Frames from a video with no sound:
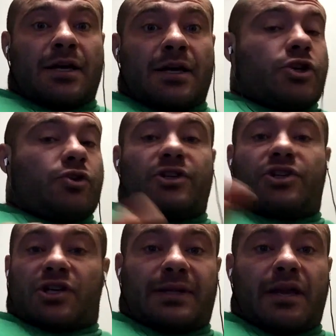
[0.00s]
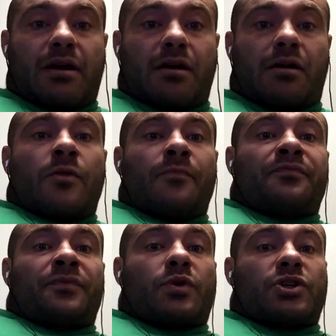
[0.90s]
You legitimately are,
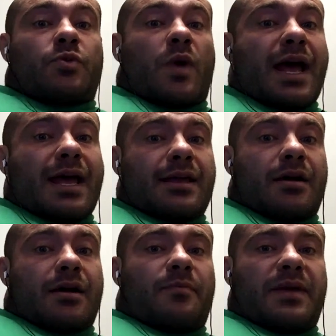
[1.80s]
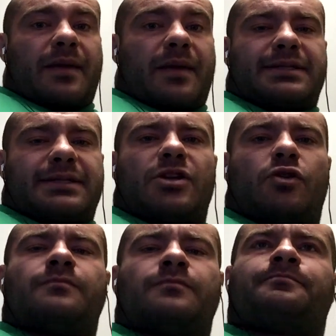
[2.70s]
which is why people say,
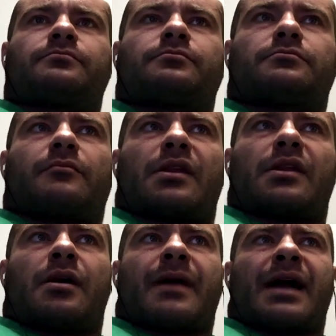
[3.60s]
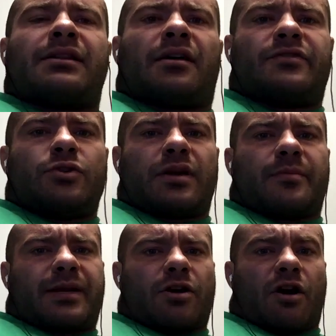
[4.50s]
I love
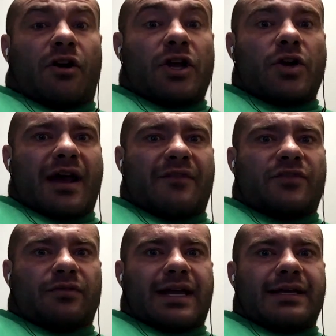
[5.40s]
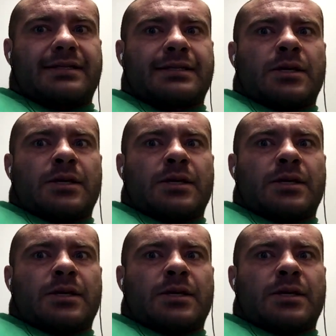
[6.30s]
doing a bit of cardio after legs.